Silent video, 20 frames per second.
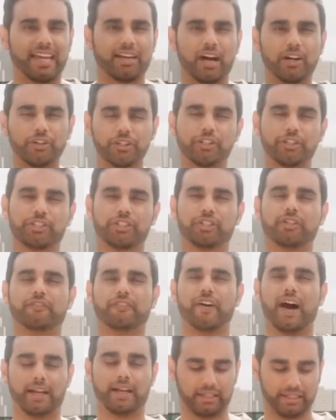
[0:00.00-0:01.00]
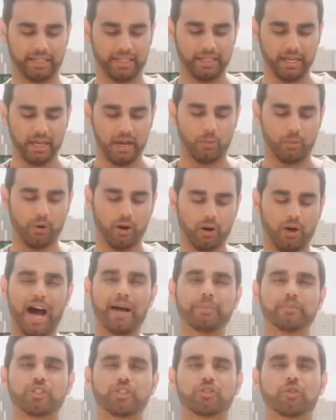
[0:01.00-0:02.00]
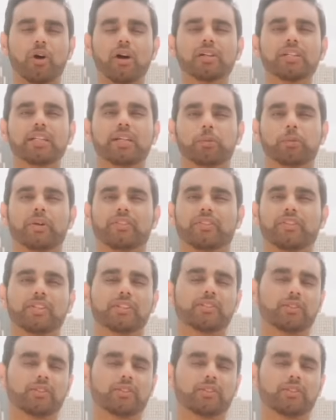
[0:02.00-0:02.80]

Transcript: understood finally, well, I'm struggling with this.